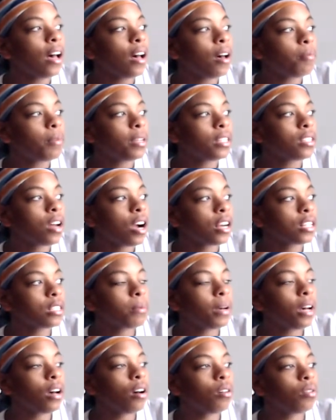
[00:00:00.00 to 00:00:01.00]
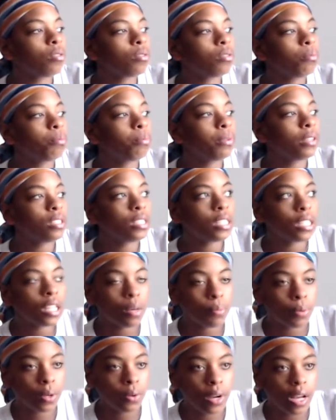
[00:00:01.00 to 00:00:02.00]
he talked about building up
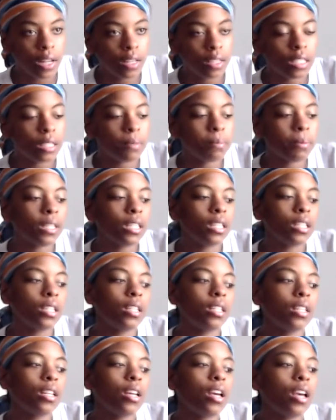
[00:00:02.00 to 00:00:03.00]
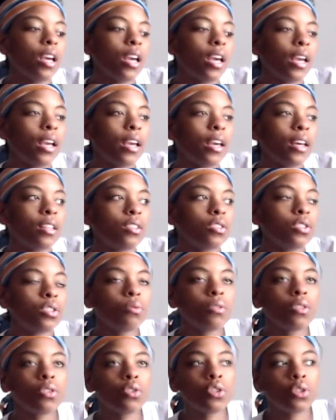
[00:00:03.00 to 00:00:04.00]
your writing speed and
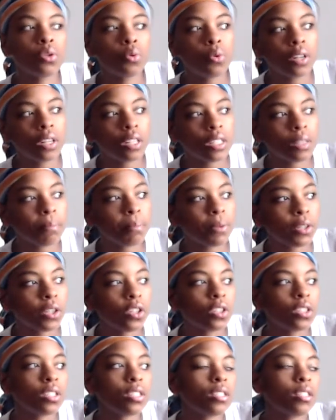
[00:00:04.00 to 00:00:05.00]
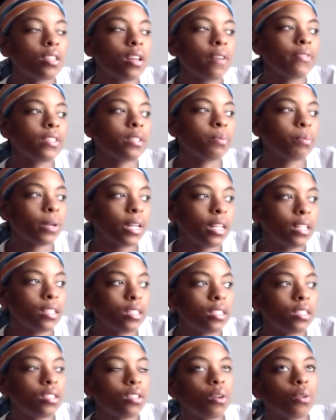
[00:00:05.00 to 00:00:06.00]
doing short bursts of sprints
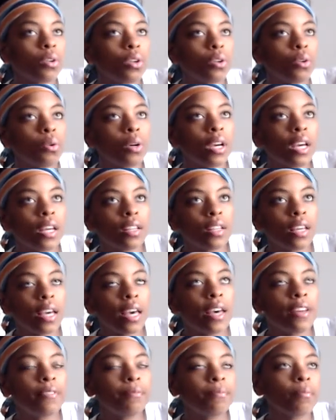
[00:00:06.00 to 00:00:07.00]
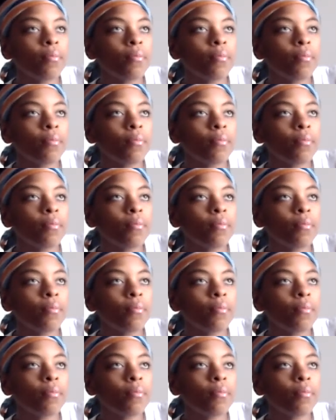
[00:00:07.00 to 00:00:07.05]
so you can get,